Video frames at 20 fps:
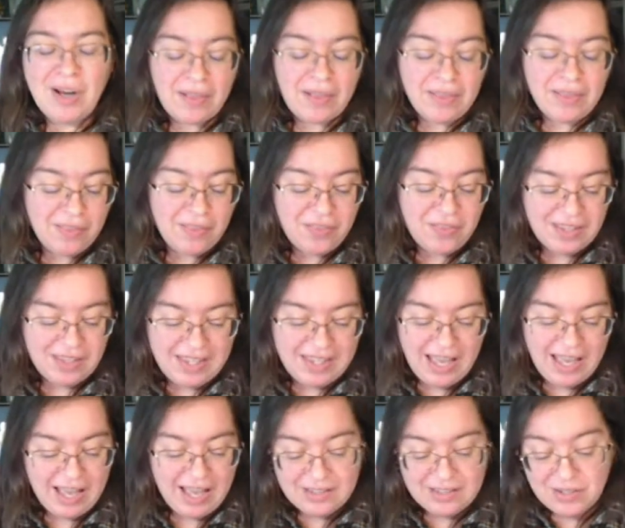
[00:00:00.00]

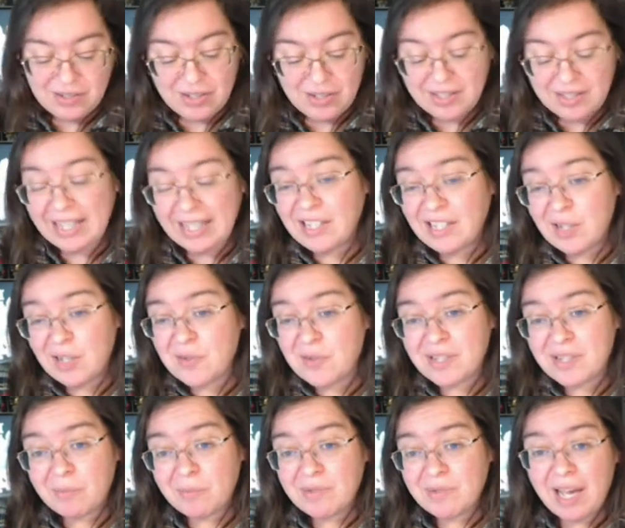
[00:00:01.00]
yeah, so it's like, you know,
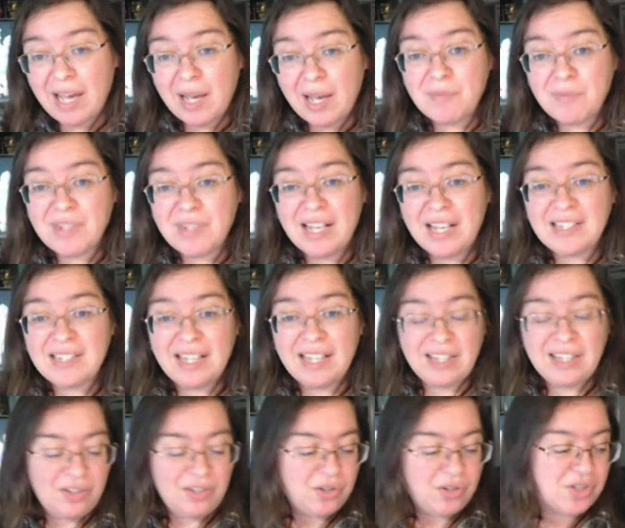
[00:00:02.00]
sometimes it's like
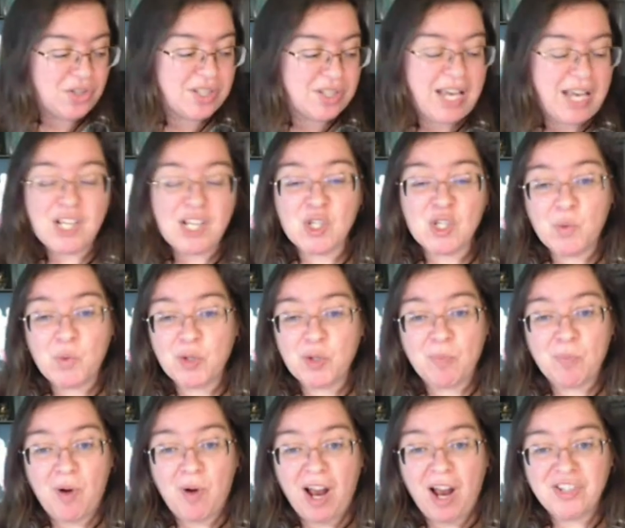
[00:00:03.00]
you just got to switch
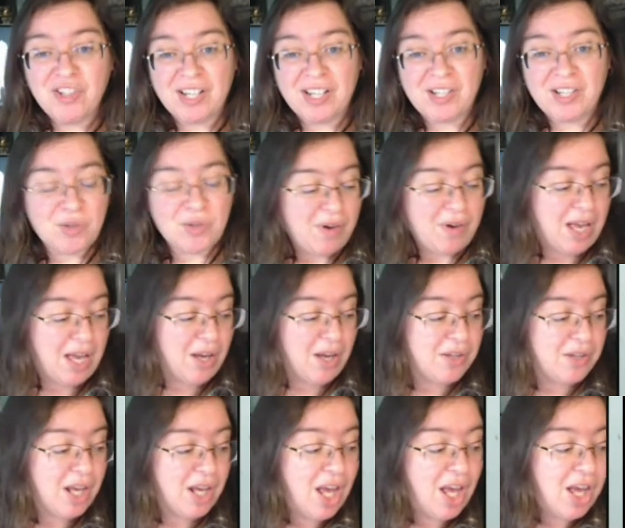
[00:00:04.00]
projects around.
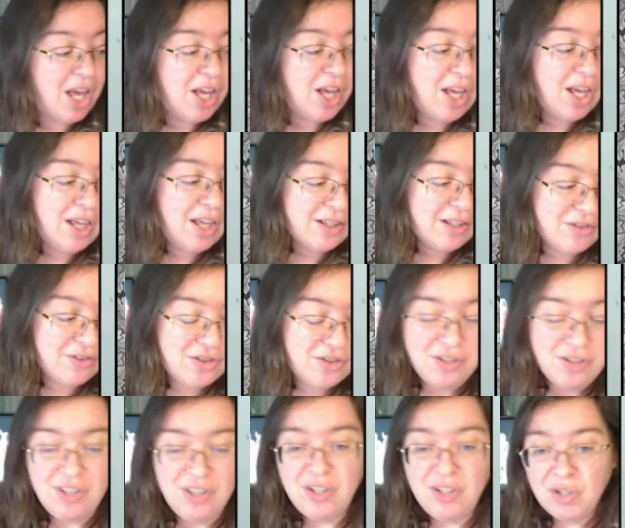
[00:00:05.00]

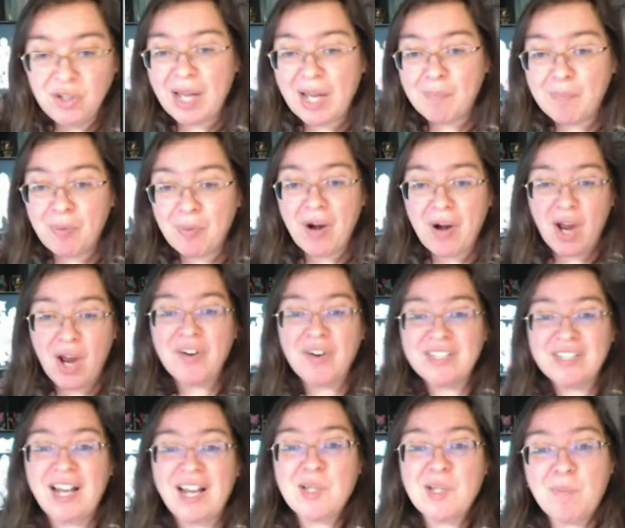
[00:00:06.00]
You got to
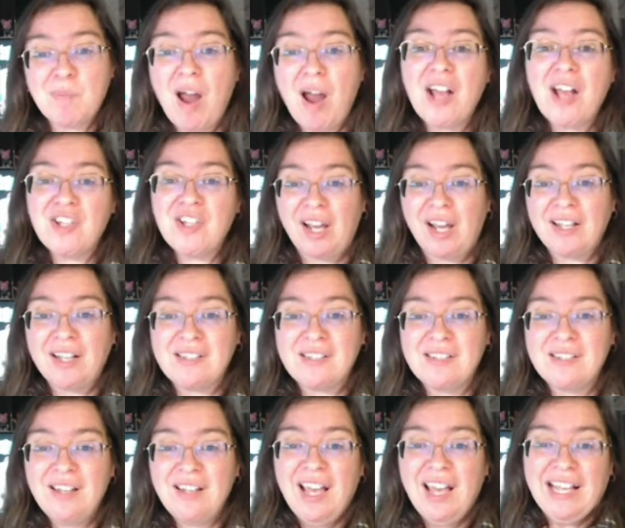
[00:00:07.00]
prioritize projects.
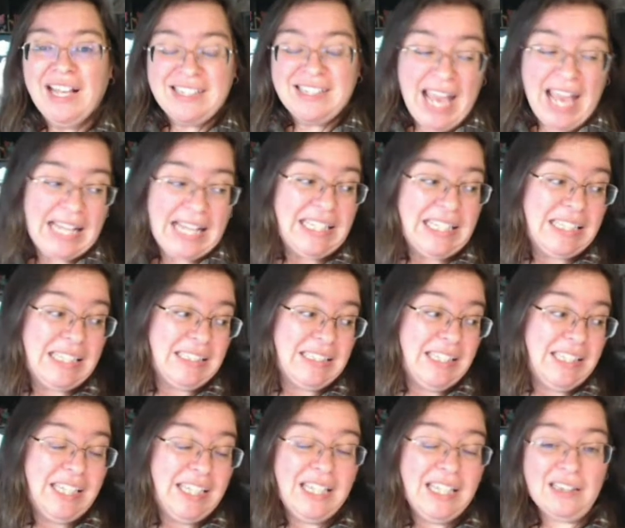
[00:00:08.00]

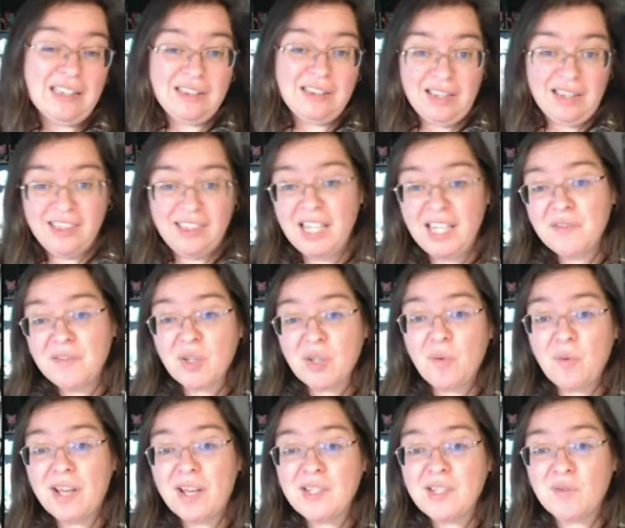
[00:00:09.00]
Technically, the Thieves
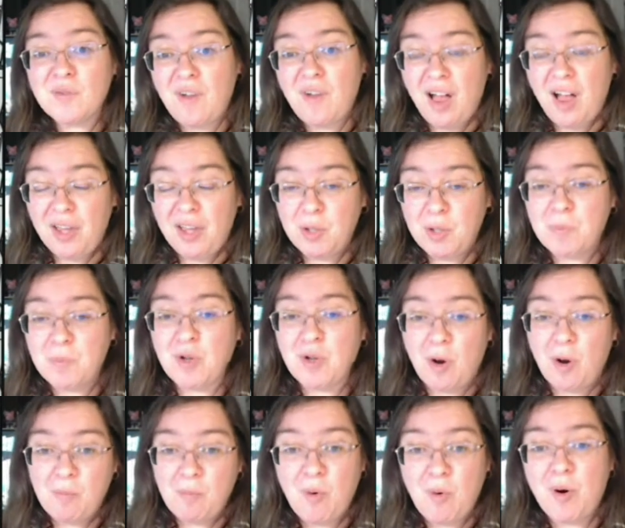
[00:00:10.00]
Quest volumes are
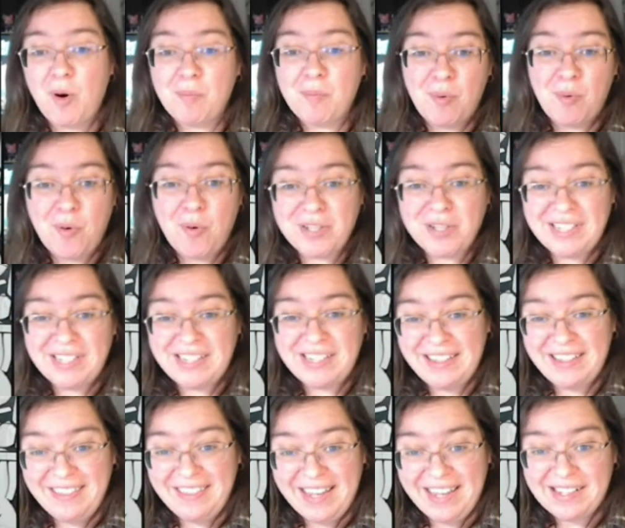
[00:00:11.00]
more important than
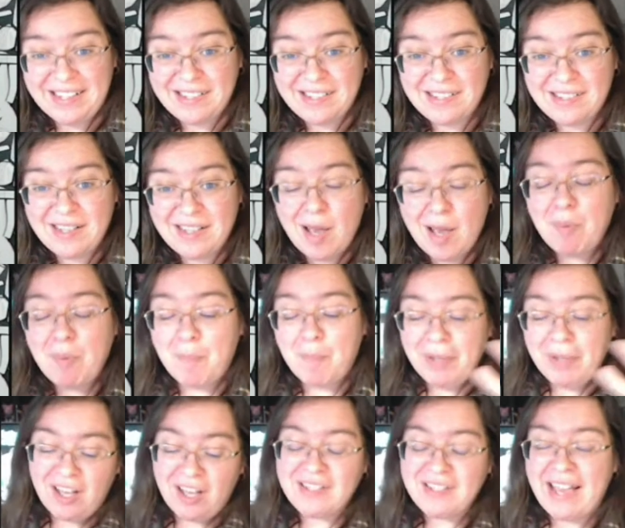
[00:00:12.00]
this, but
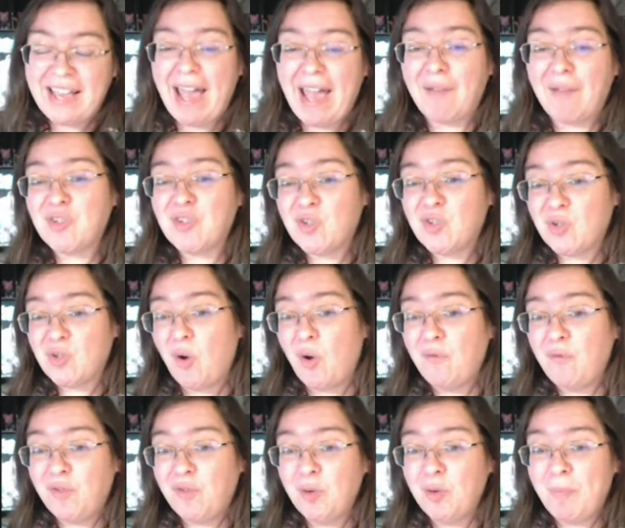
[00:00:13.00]
because I have so
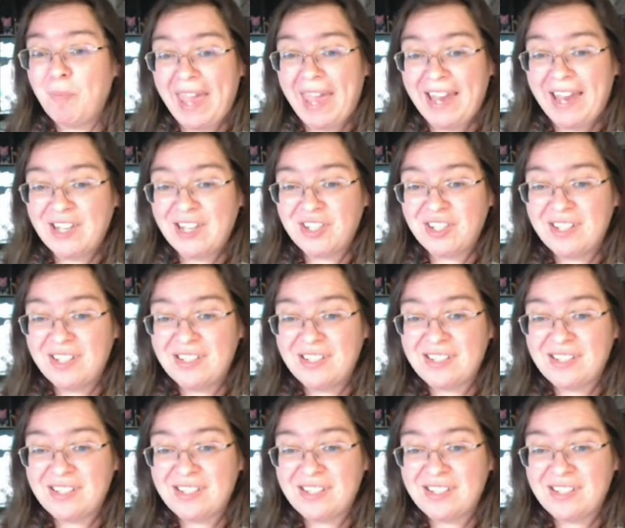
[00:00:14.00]
few pages